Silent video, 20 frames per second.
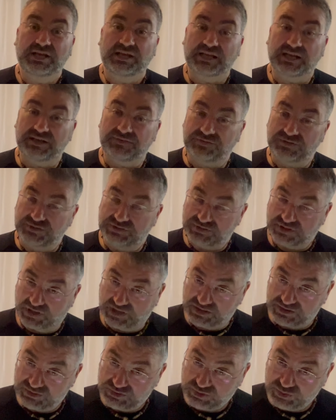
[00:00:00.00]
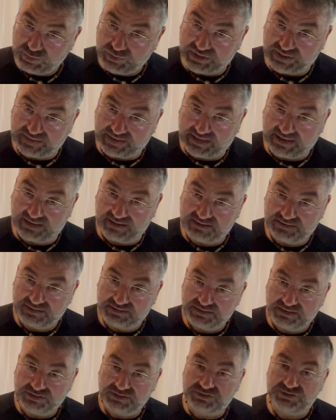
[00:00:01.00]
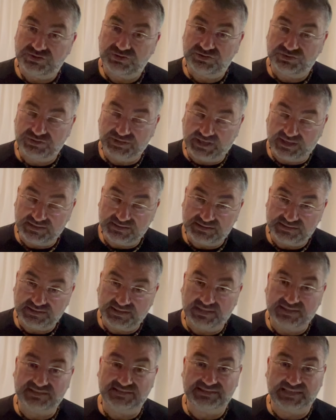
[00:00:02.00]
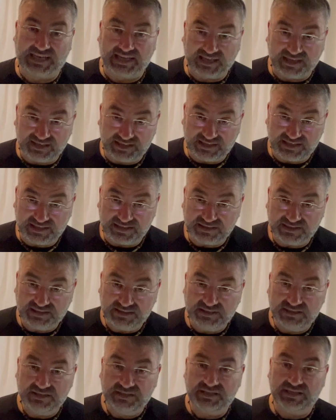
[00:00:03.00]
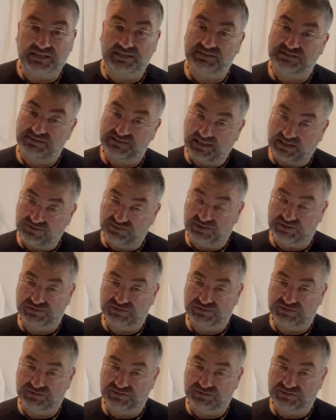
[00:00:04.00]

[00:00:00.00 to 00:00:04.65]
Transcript: If you start doing that, stress, anxiety, etc.